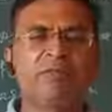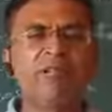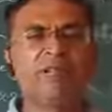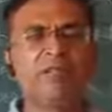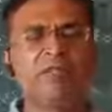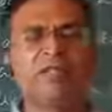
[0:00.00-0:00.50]

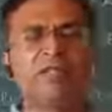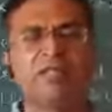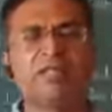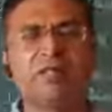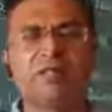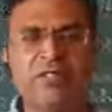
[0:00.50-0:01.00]
management
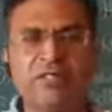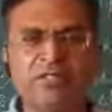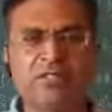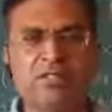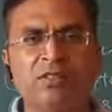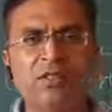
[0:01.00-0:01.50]
system
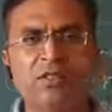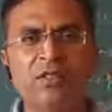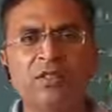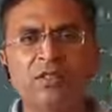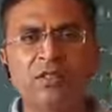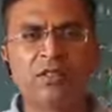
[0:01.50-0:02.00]

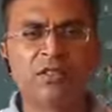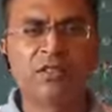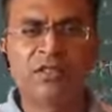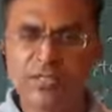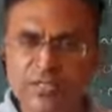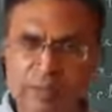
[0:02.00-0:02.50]

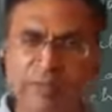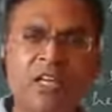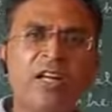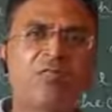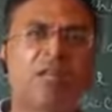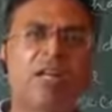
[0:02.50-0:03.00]
is
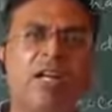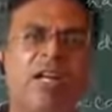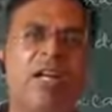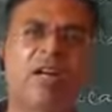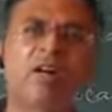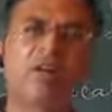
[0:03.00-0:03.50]
similar to
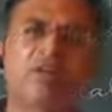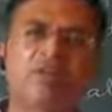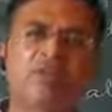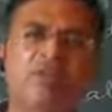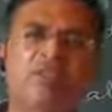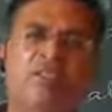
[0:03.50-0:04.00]
like
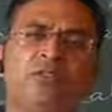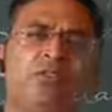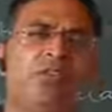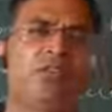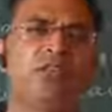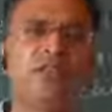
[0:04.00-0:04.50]

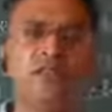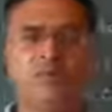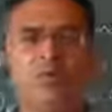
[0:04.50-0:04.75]
object-oriented